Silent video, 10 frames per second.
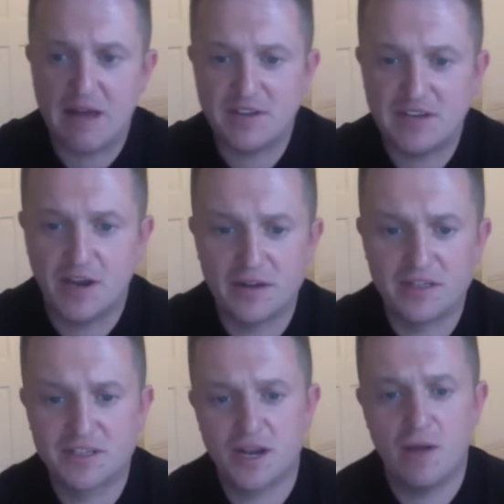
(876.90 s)
that video in
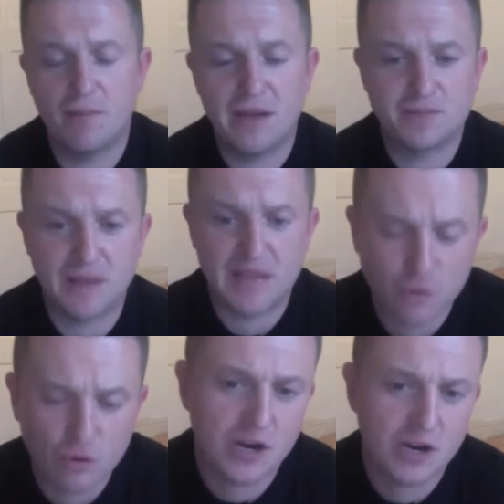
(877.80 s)
certain bits, but
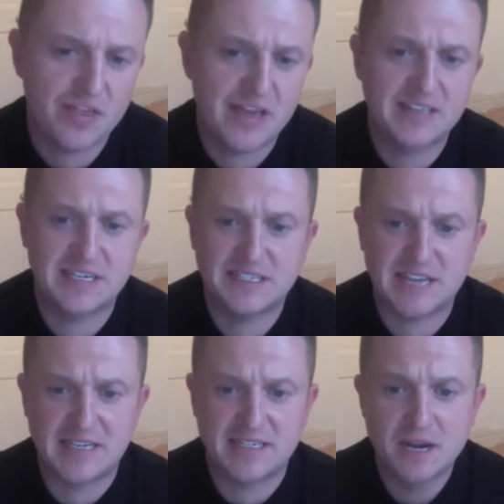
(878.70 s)
there's also things he
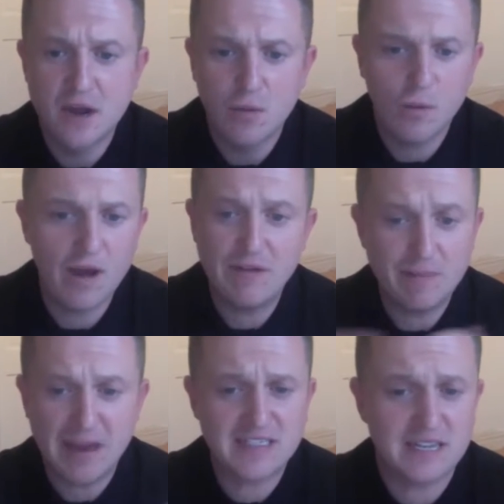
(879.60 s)
says where he
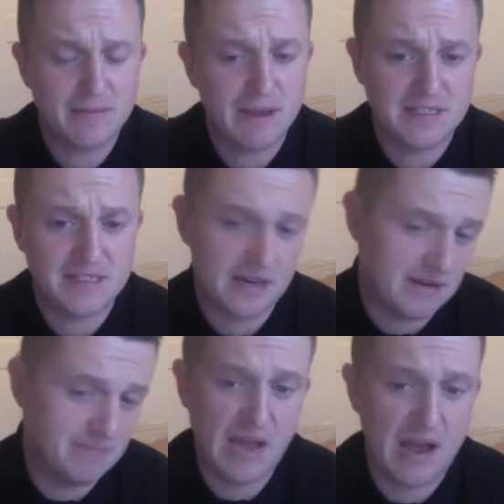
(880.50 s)
basically admits that,
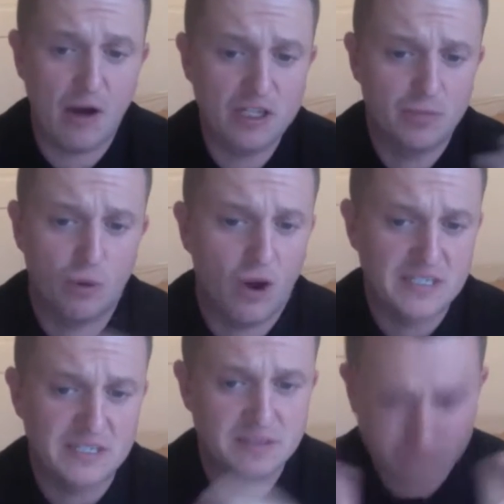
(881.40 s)
I support
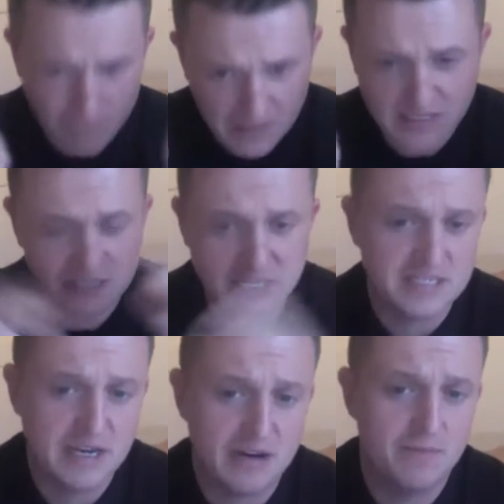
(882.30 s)
ISIS. Basically
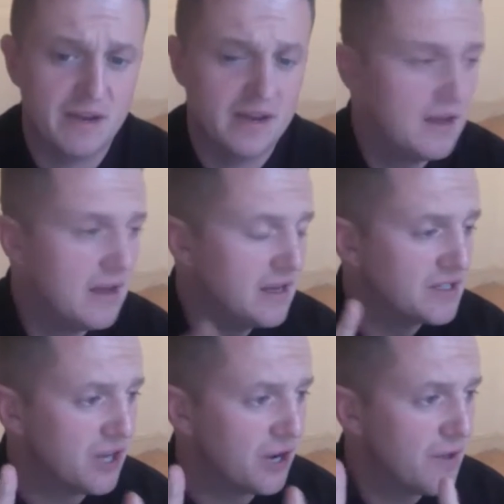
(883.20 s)
sits there and admits it.
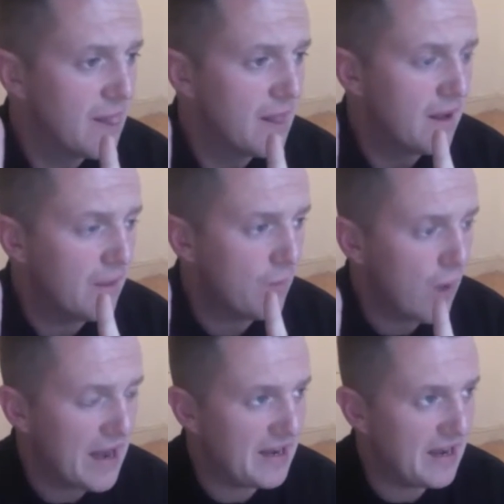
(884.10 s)
So
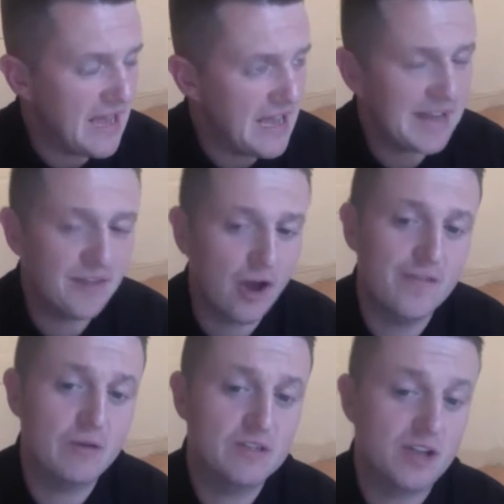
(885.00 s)
when he had
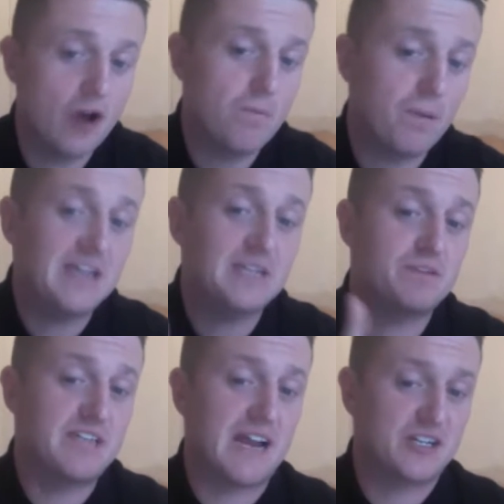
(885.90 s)
there was no police
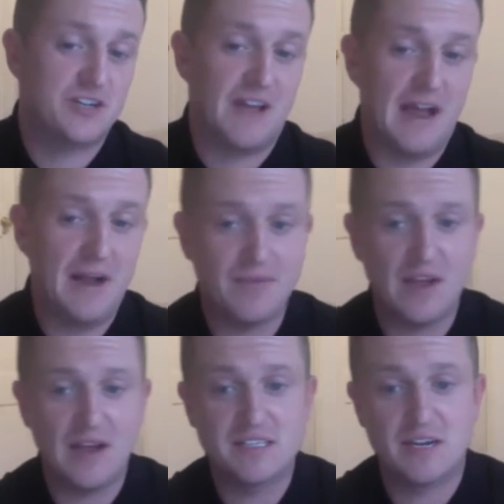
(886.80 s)
protection there
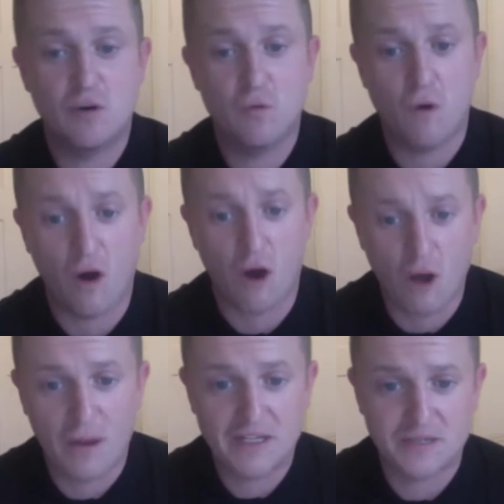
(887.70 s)
until
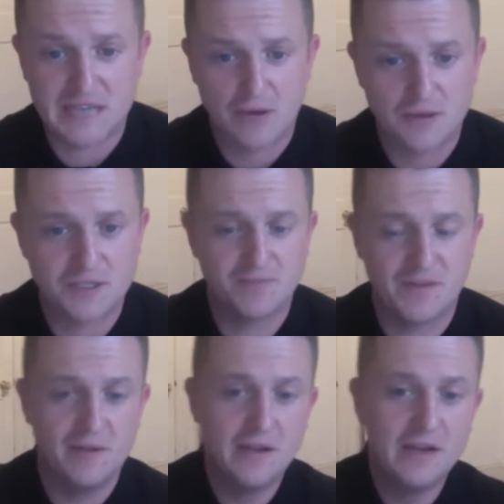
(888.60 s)
I went to his house.
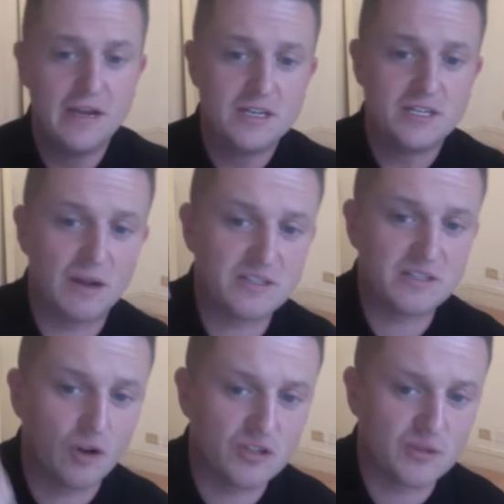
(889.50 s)
Yeah? So once
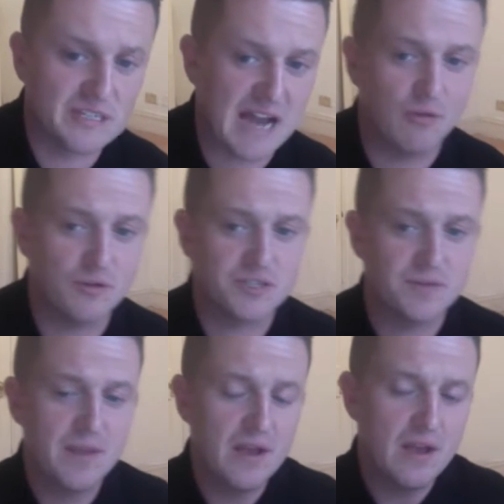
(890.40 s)
I've gone to his
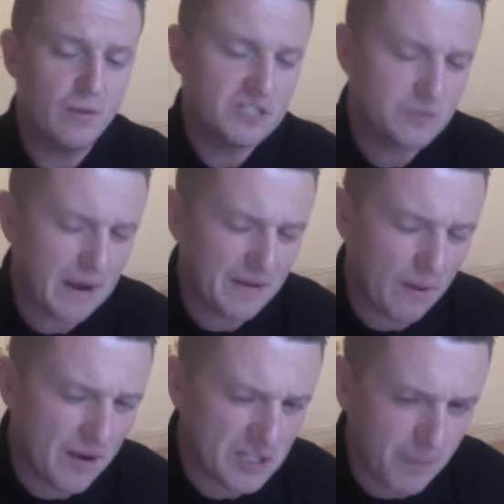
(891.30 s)
house, which is
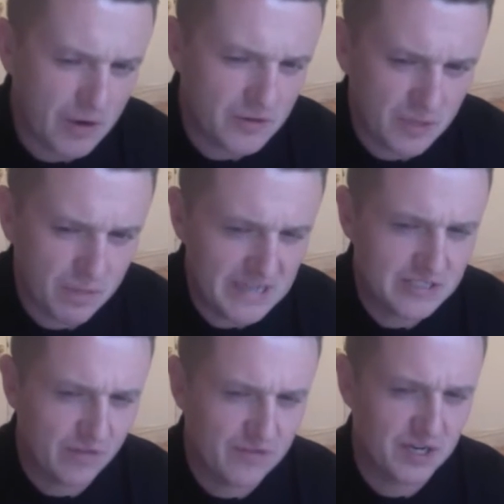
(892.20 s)
when I spoke to the
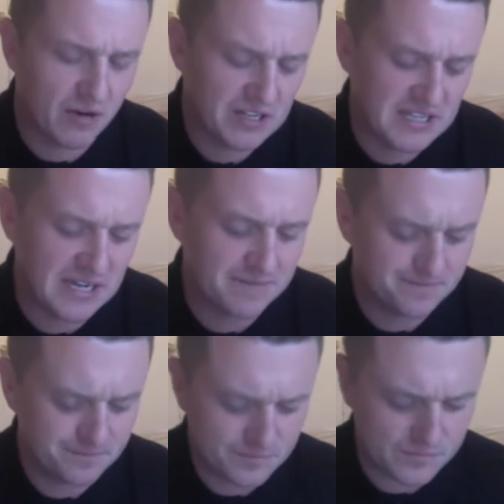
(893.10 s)
police officer, I
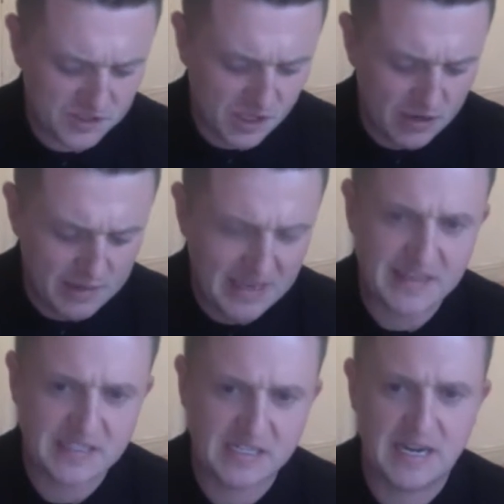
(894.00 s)
said, so let me get
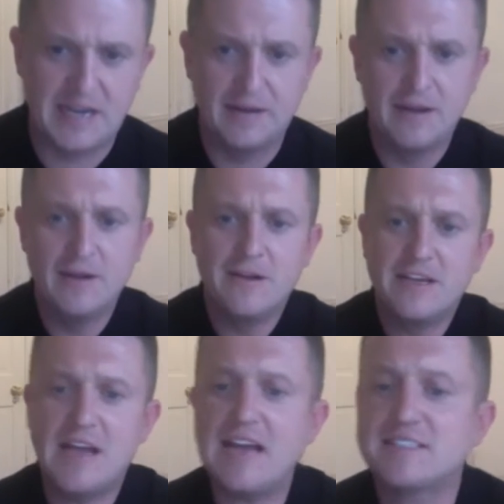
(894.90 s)
this clear.
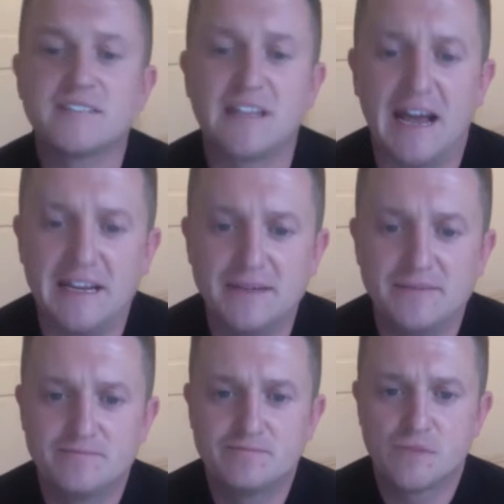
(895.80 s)
yesterday,
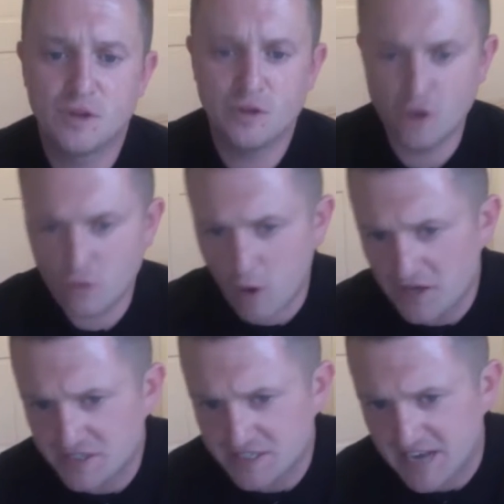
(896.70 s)
you
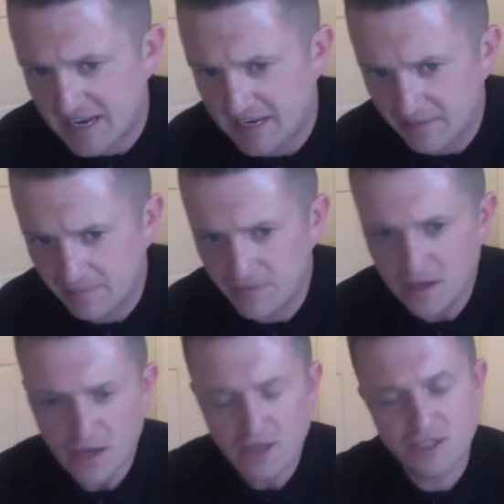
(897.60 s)
weren't sat here.
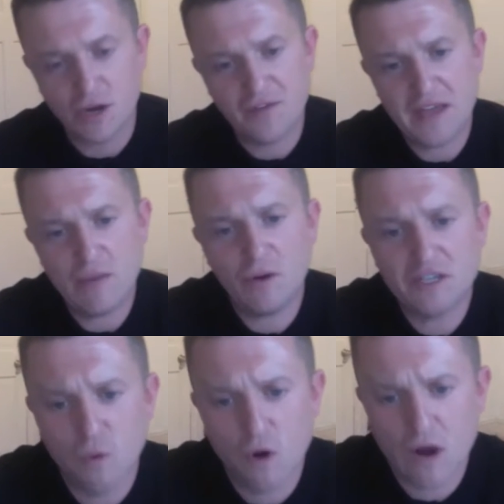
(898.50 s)
So if he
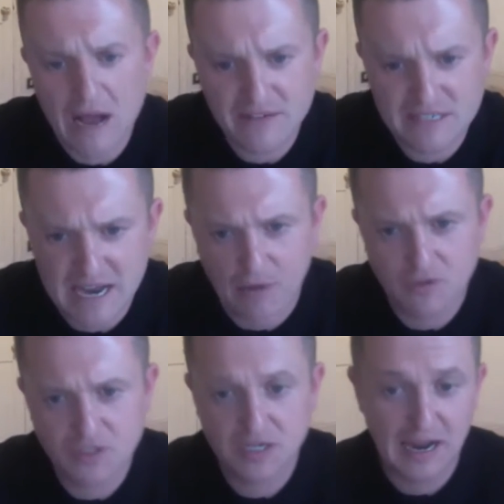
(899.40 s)
wanted to walk out of his
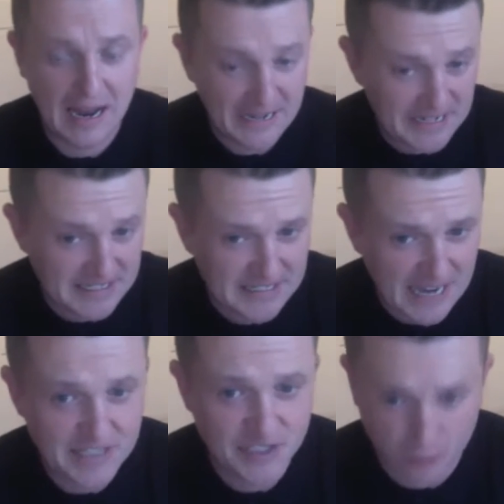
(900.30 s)
house and he's a
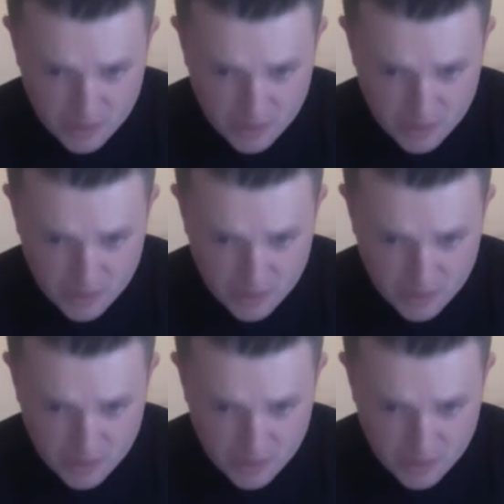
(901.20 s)
danger,